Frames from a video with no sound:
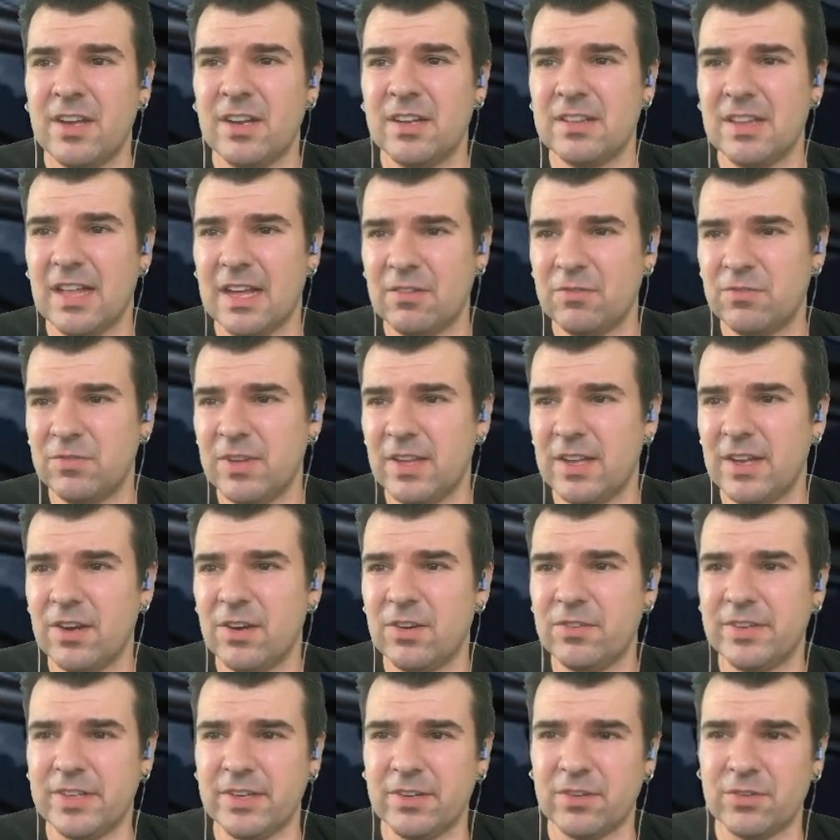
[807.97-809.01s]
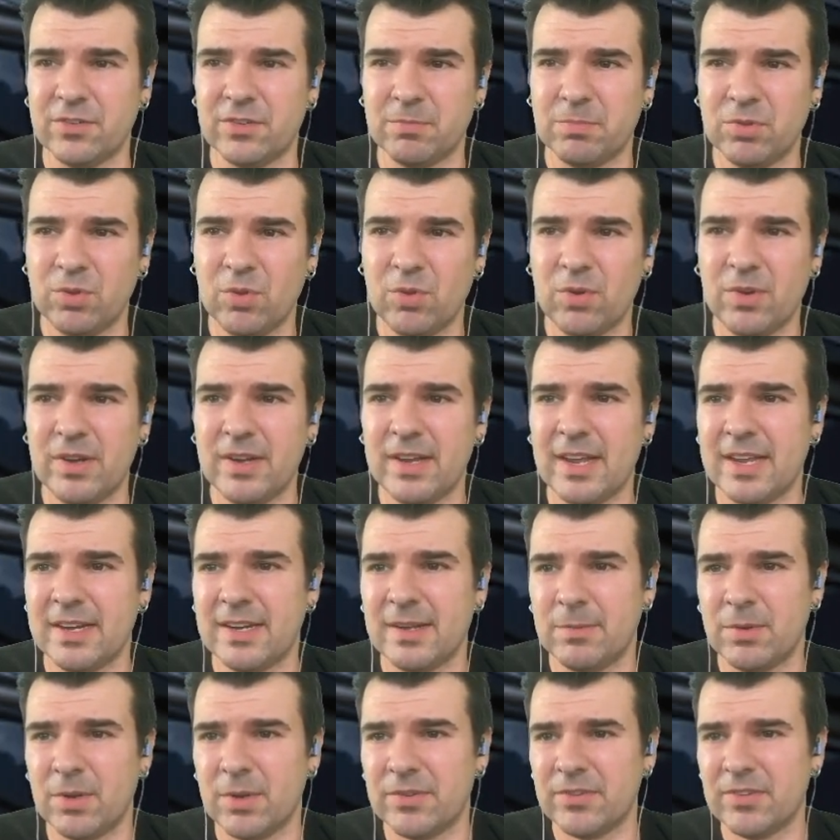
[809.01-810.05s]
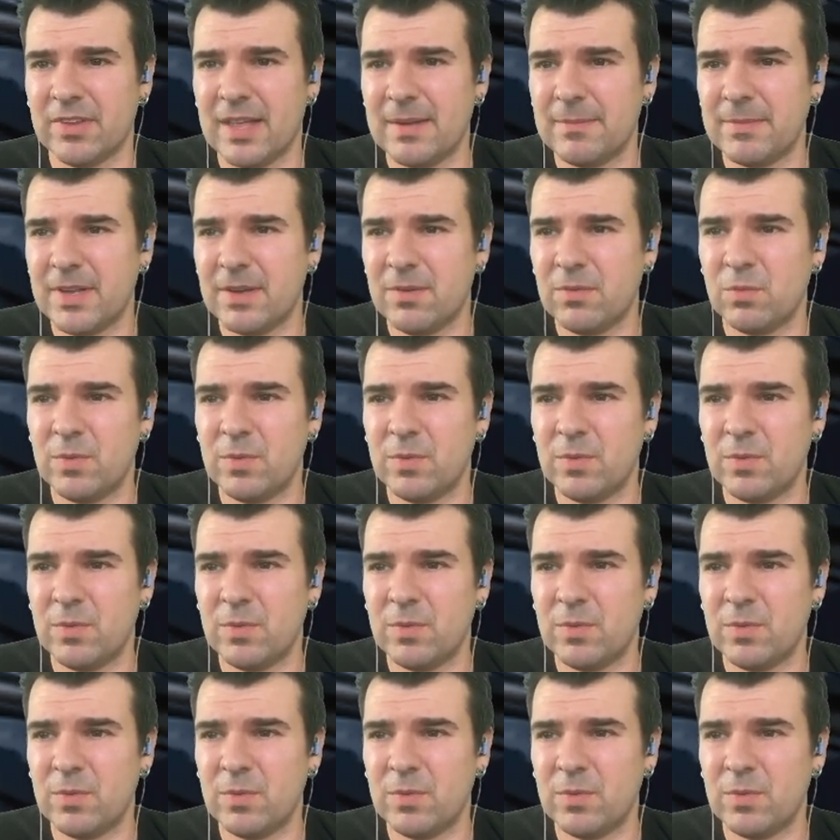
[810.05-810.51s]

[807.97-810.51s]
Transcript: Cloudflare, Dino Deploy, AWS Lambda.